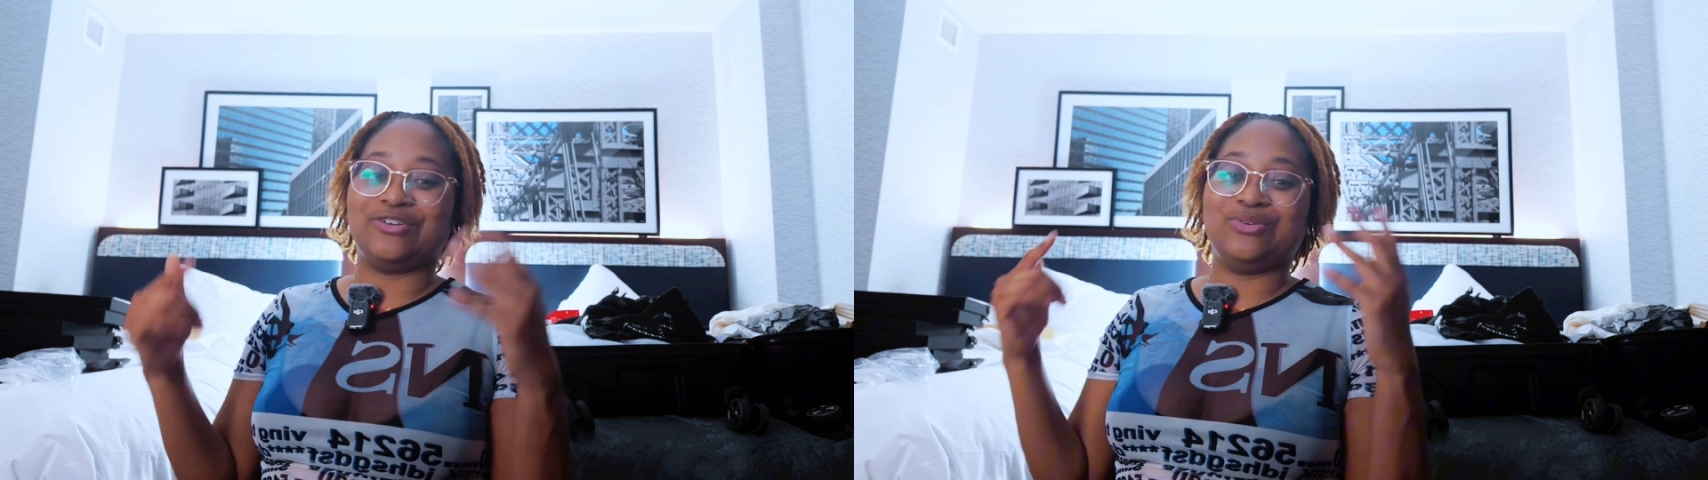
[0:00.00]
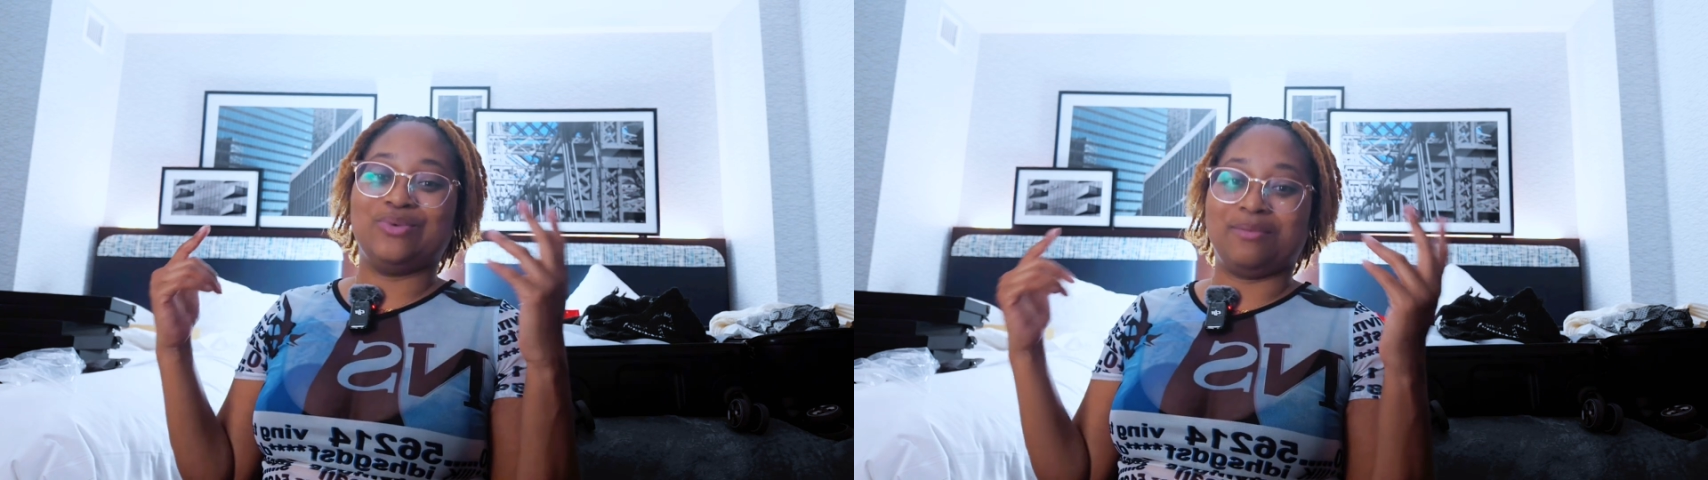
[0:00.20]

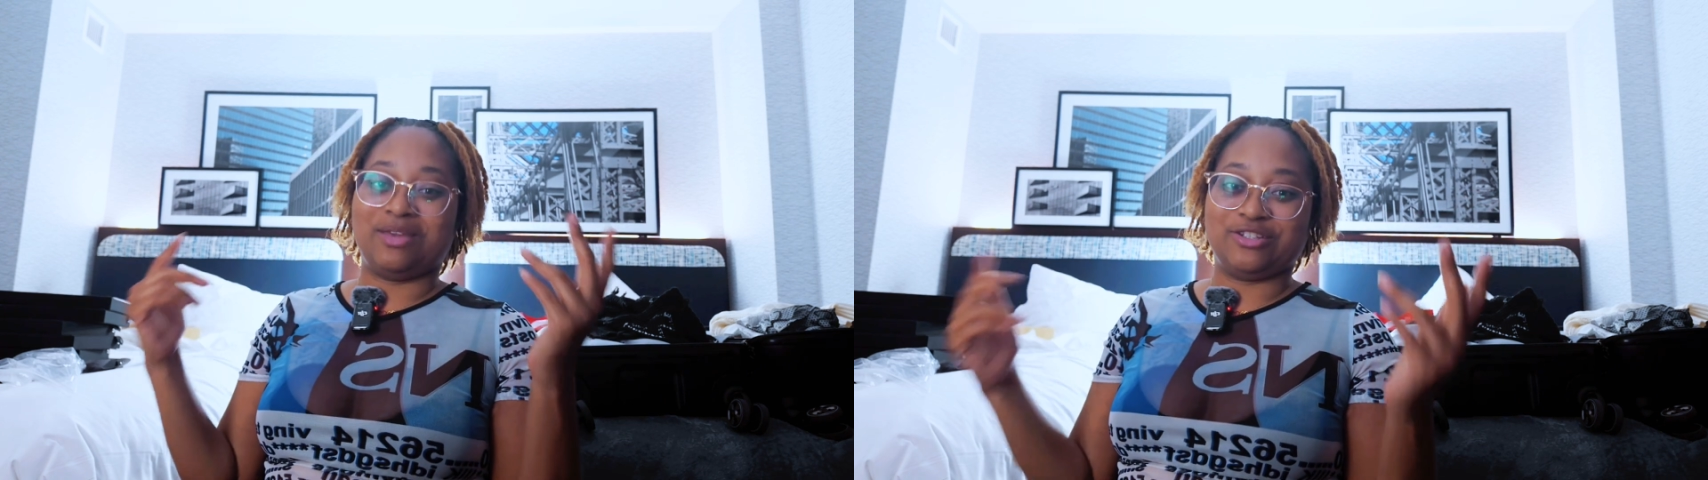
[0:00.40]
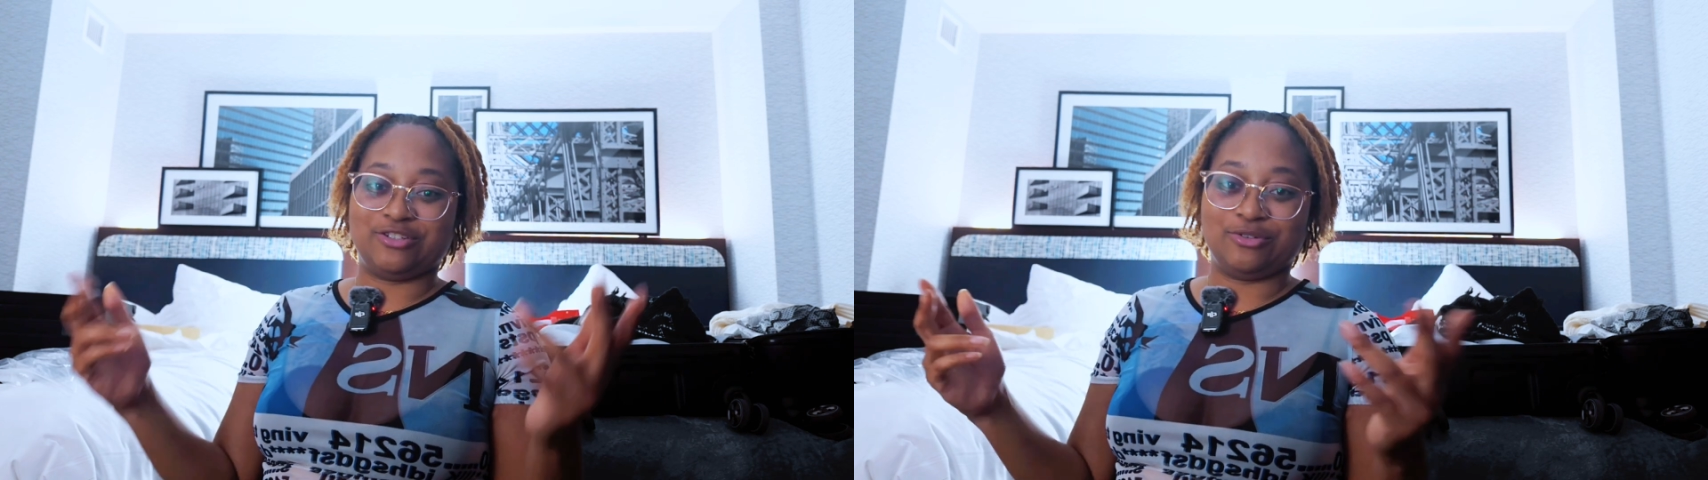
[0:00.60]
You want to
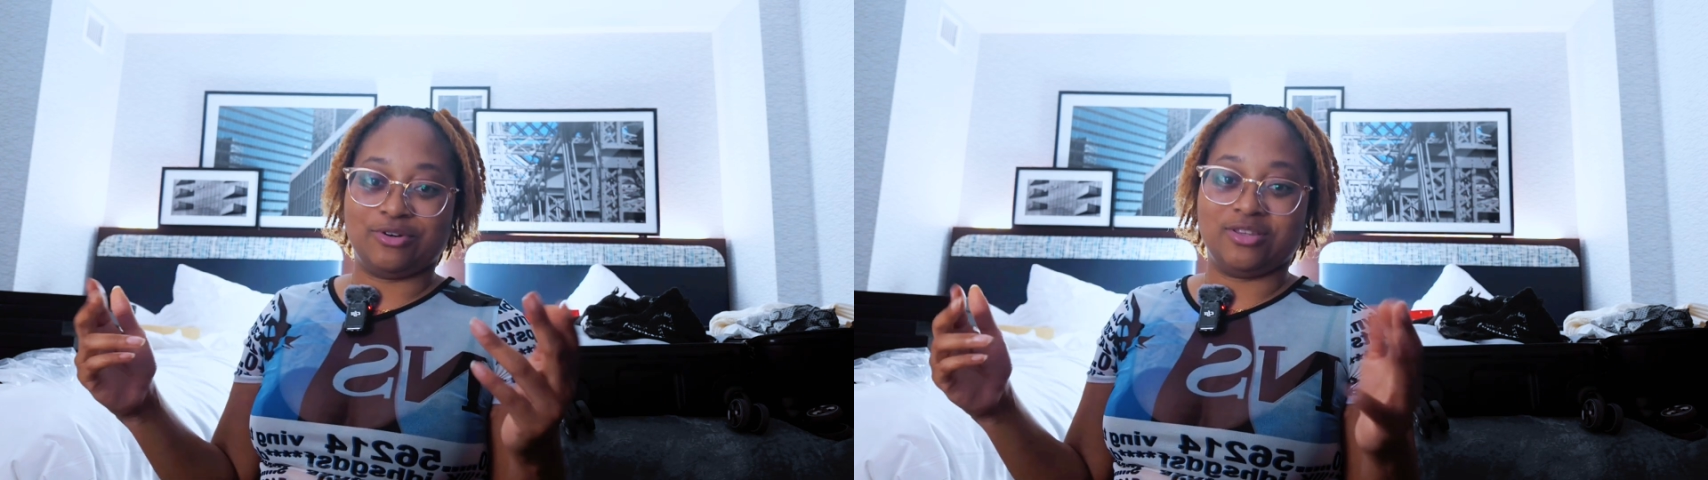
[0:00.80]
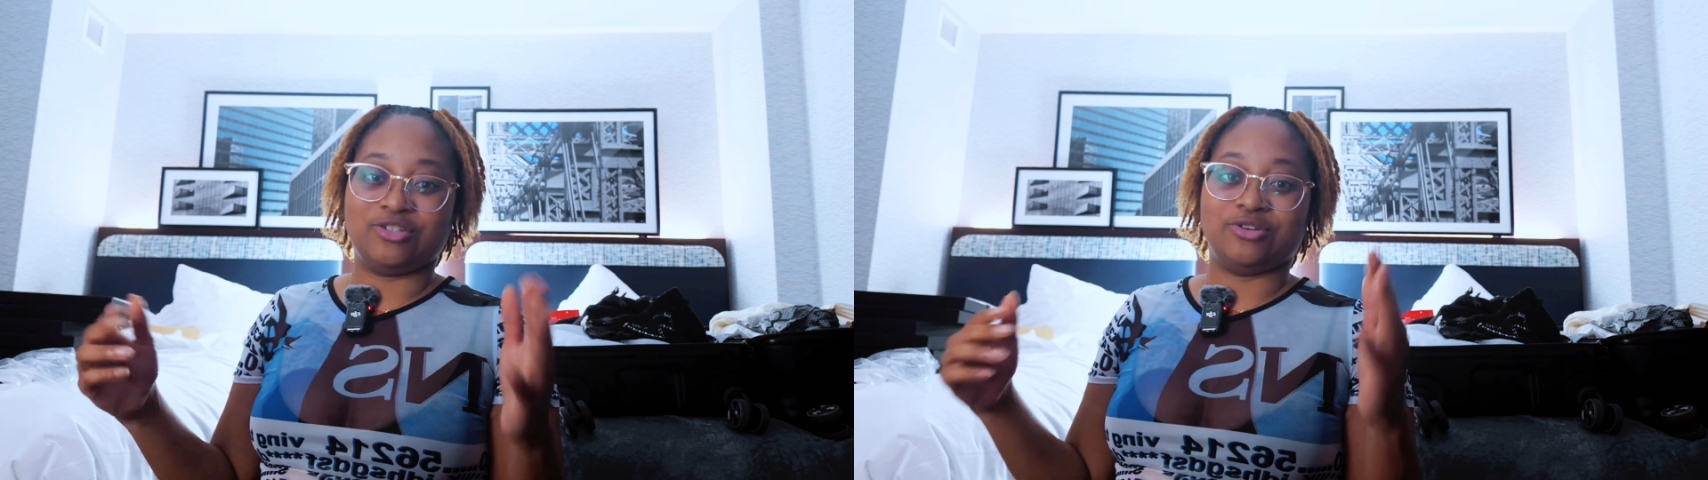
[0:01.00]
make
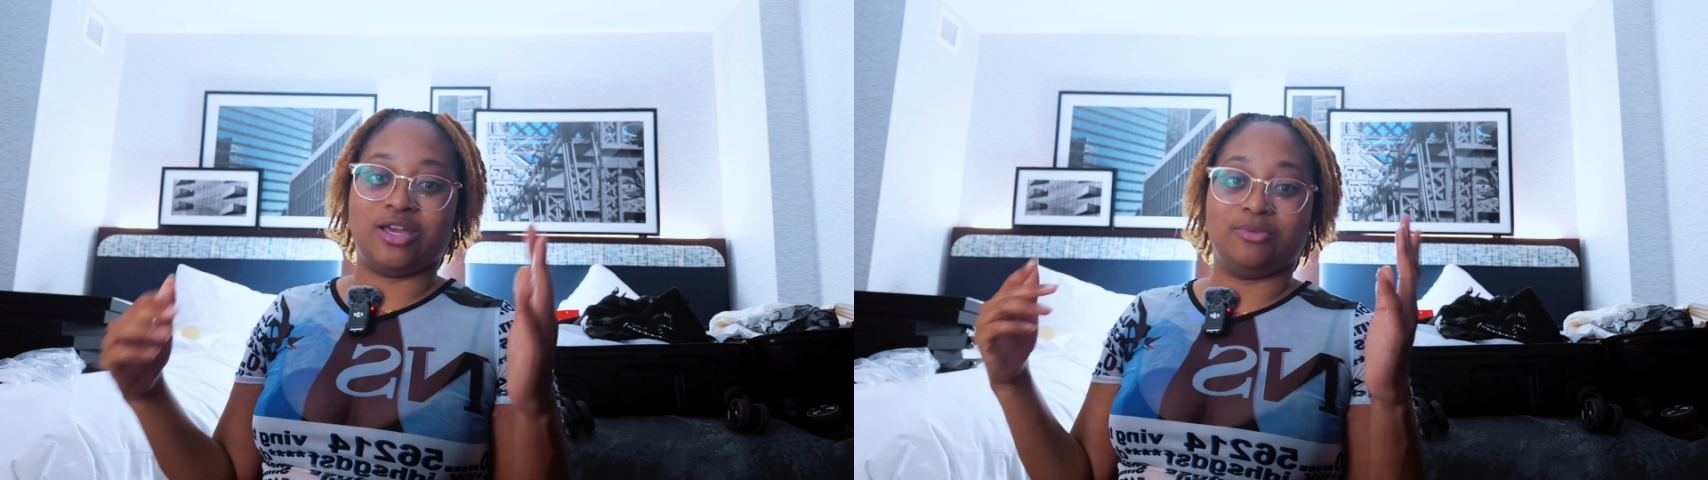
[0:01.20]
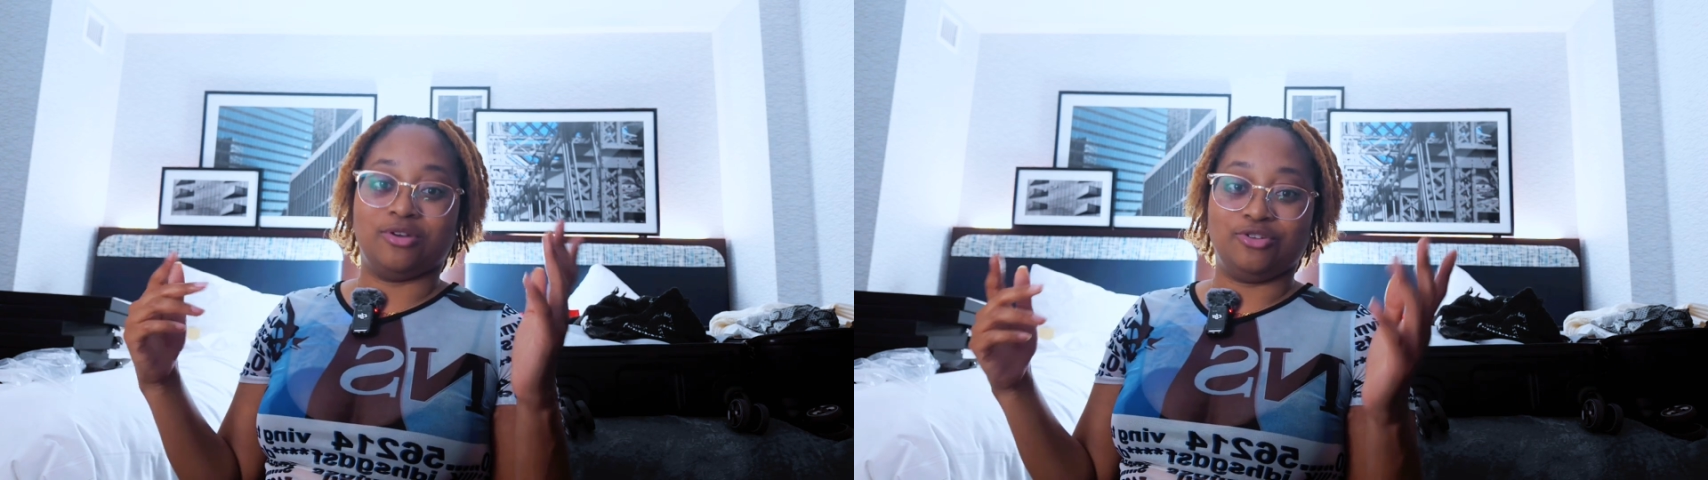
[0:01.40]
sure that you're
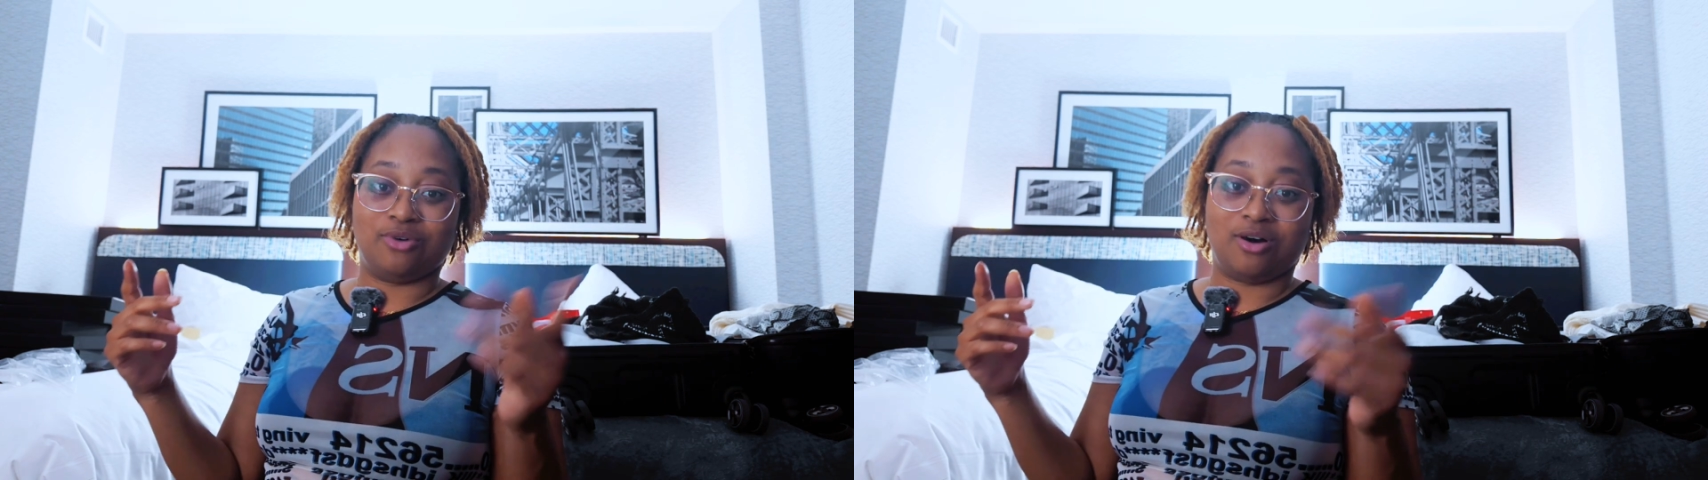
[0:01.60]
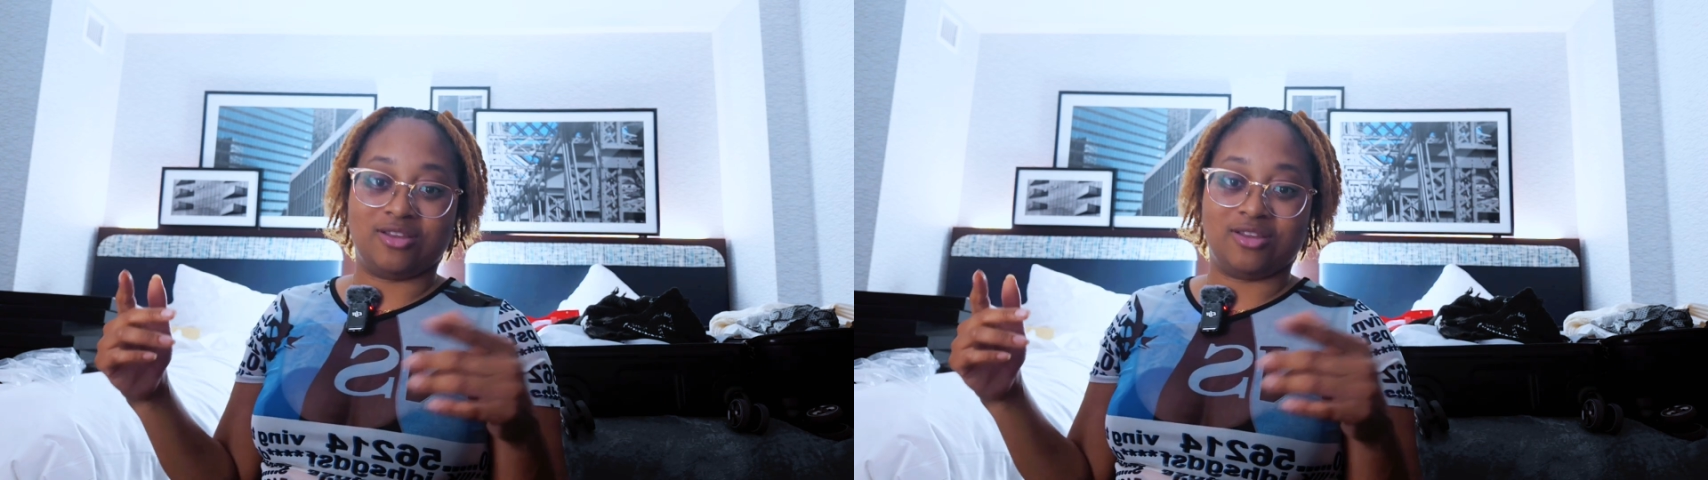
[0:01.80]
able to do all